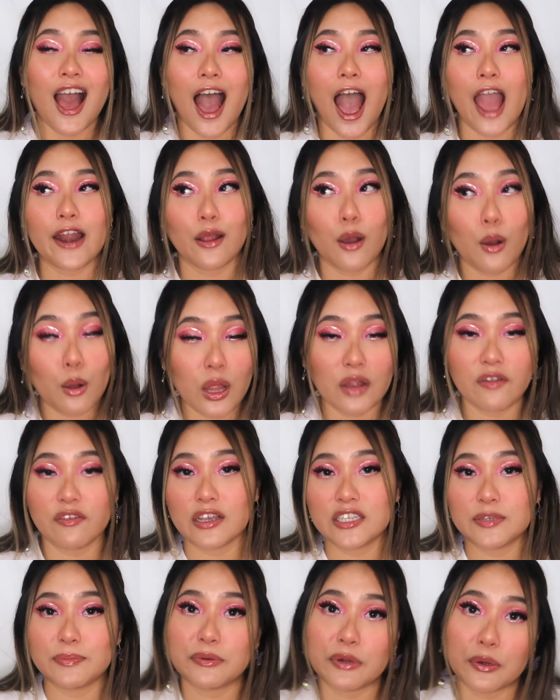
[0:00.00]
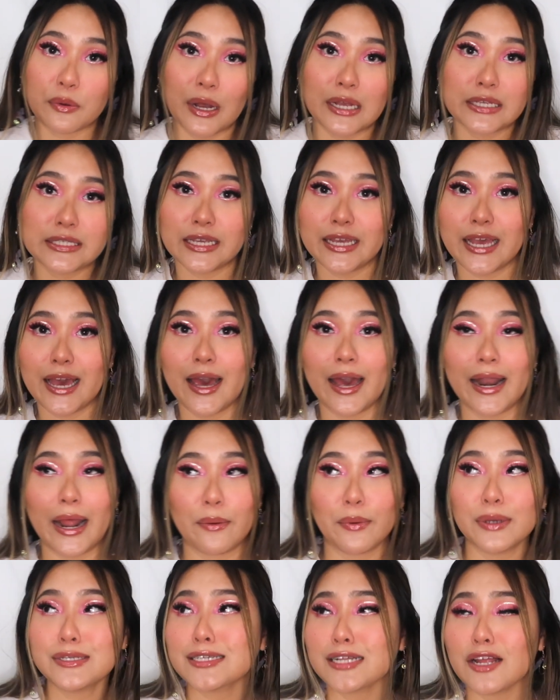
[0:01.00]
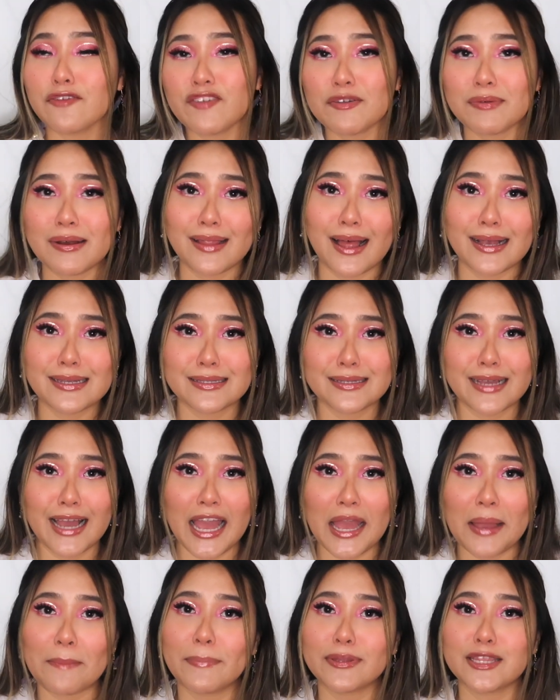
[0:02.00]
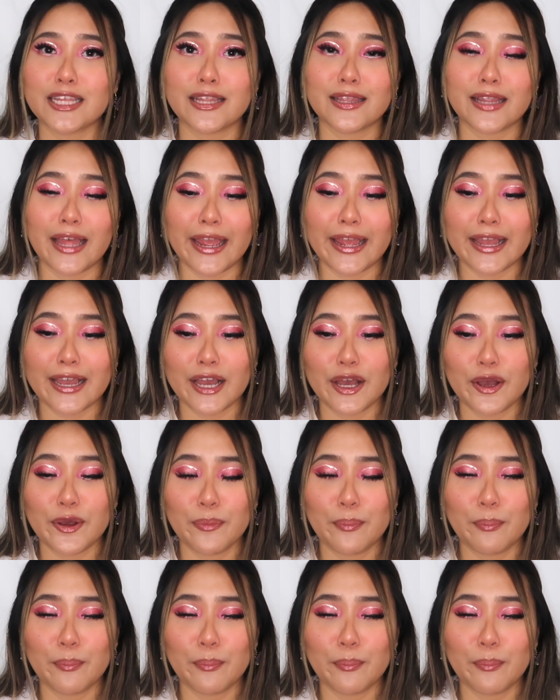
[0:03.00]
I know a lot of you guys have been requesting it, and I was gonna film it last night, but then like